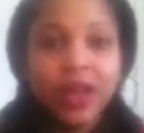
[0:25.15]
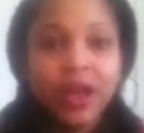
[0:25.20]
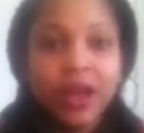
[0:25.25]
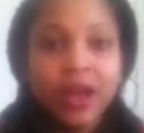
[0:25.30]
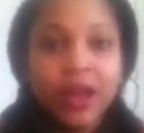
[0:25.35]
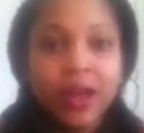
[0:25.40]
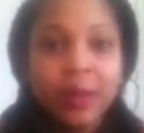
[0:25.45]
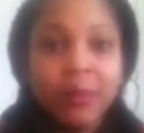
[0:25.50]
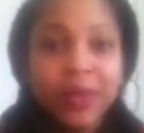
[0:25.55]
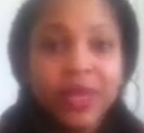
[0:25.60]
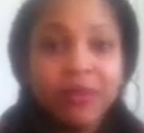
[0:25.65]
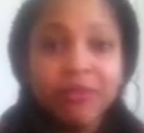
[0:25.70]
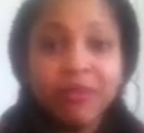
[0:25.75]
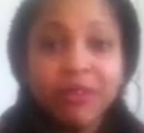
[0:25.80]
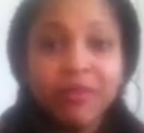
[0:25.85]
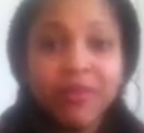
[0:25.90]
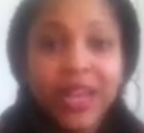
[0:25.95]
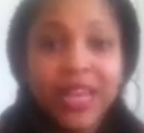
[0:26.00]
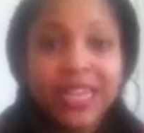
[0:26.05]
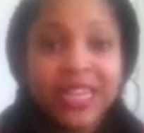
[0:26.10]
Even
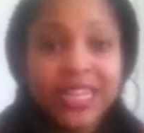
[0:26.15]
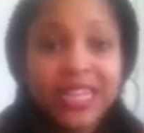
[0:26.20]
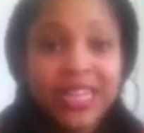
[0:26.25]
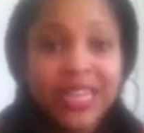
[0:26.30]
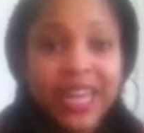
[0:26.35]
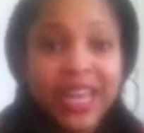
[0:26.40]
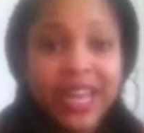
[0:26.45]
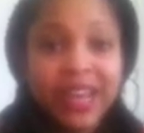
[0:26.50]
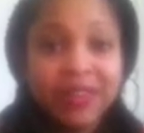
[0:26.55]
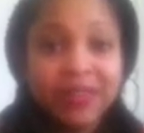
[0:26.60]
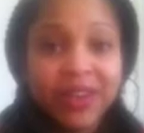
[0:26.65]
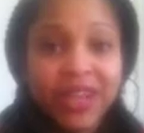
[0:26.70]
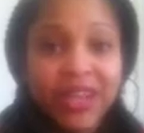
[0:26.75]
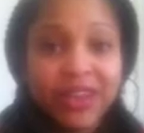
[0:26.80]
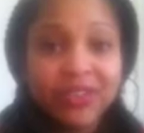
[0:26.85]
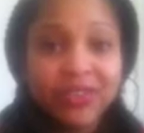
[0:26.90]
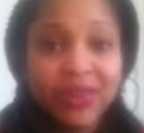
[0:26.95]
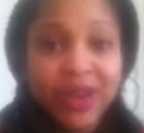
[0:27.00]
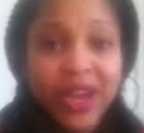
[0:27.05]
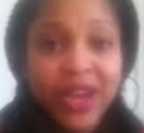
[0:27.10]
if I didn't have
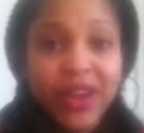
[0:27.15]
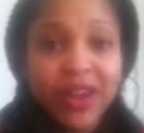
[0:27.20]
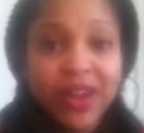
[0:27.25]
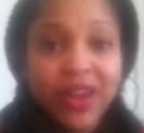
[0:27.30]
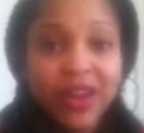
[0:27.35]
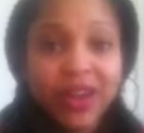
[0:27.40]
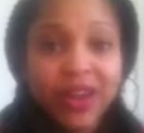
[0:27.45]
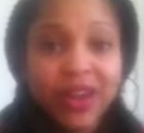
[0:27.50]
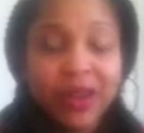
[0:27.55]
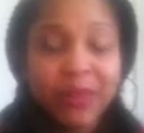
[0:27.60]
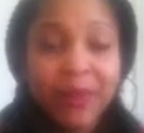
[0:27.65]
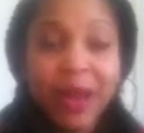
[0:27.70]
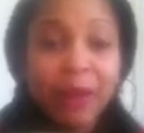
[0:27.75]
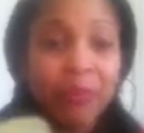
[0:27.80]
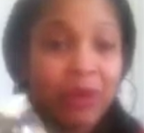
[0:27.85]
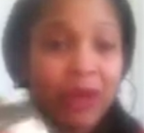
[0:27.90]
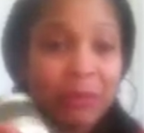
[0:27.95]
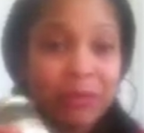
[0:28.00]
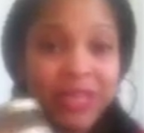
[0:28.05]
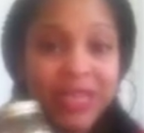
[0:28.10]
natural hair, I
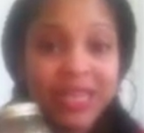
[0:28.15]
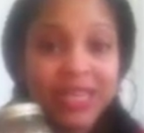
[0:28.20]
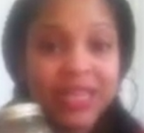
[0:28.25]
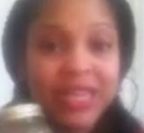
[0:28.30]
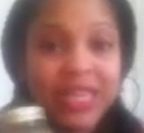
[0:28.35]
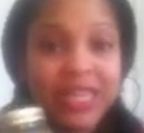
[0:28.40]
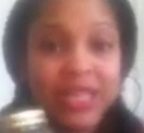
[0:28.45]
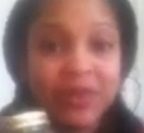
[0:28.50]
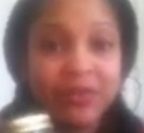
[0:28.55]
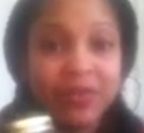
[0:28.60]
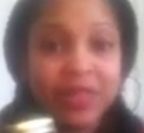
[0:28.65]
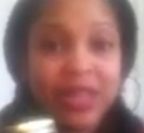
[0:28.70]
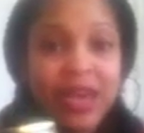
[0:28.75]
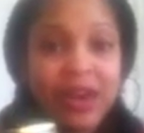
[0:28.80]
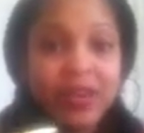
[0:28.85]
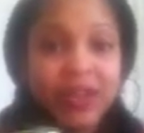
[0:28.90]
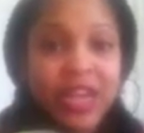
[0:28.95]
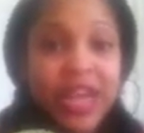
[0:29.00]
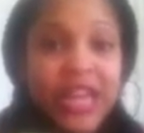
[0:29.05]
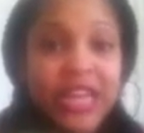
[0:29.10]
probably could not live without it.